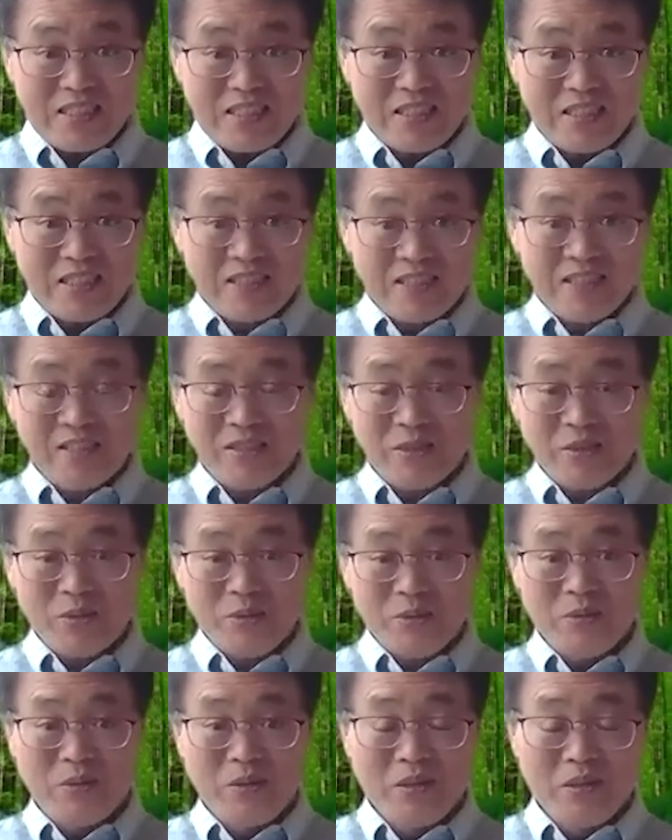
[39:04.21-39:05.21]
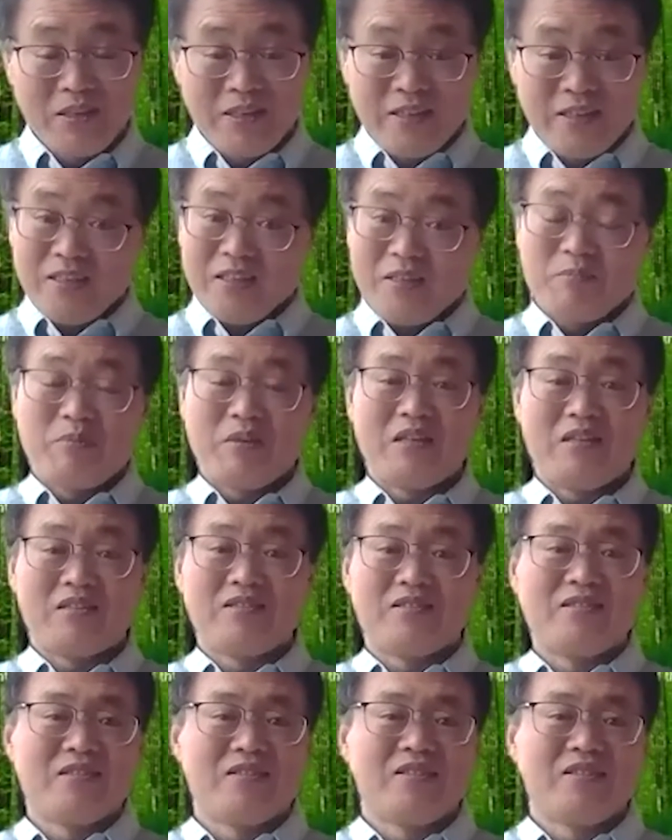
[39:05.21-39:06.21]
So, but
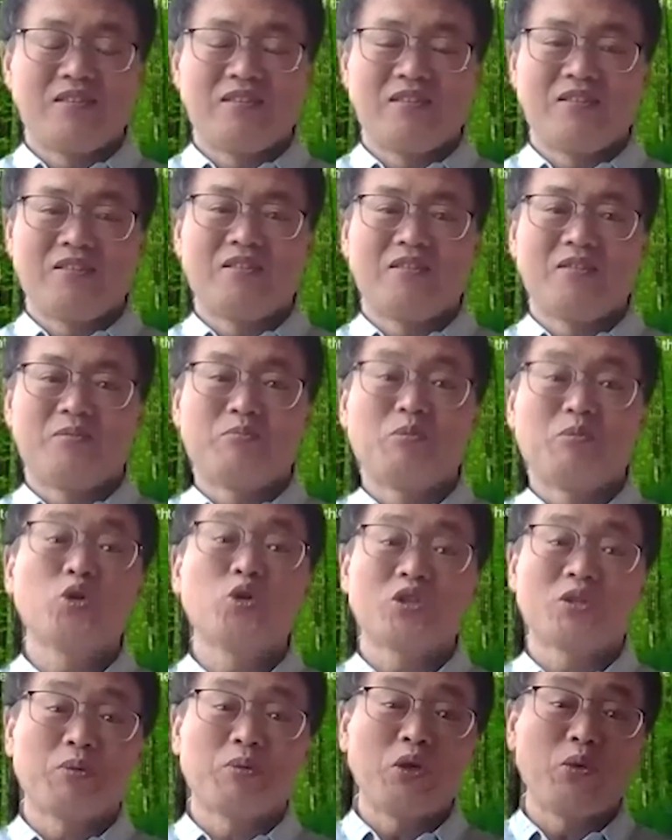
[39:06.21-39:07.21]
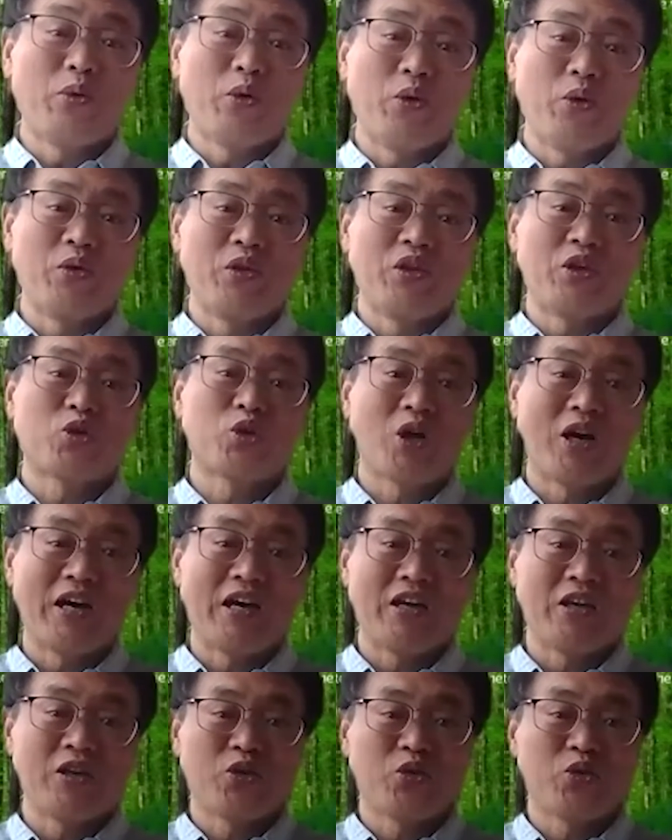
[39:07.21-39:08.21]
most people, they
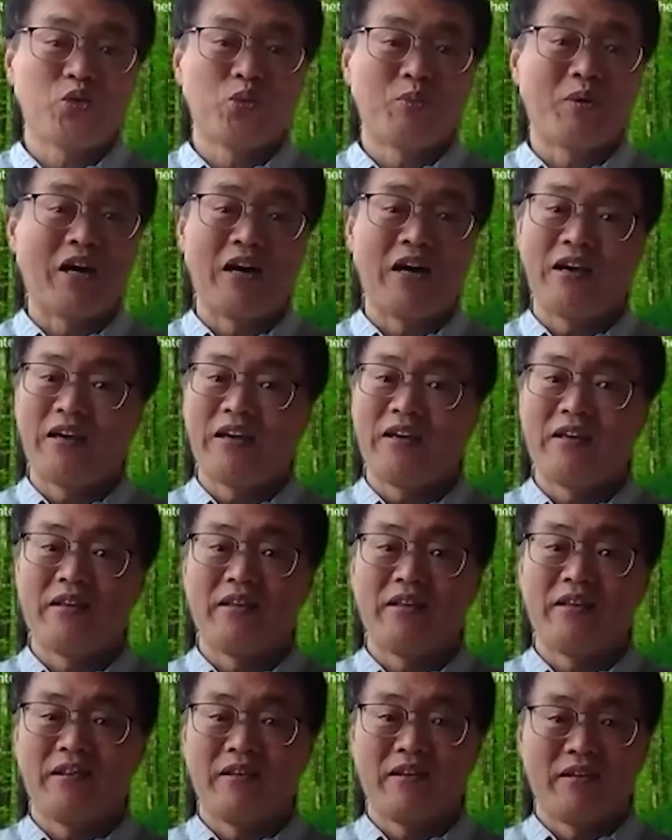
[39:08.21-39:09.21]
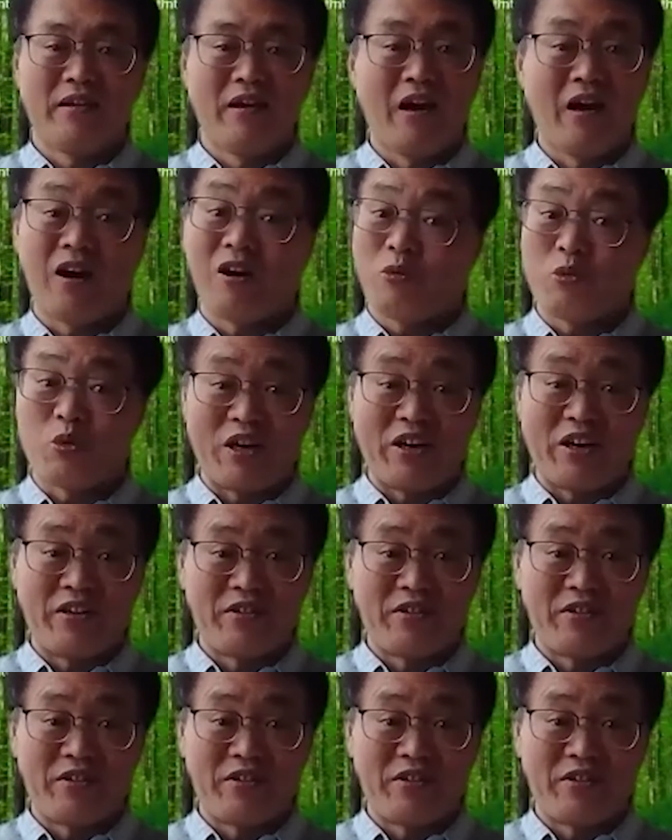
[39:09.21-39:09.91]
try to buy the hardware.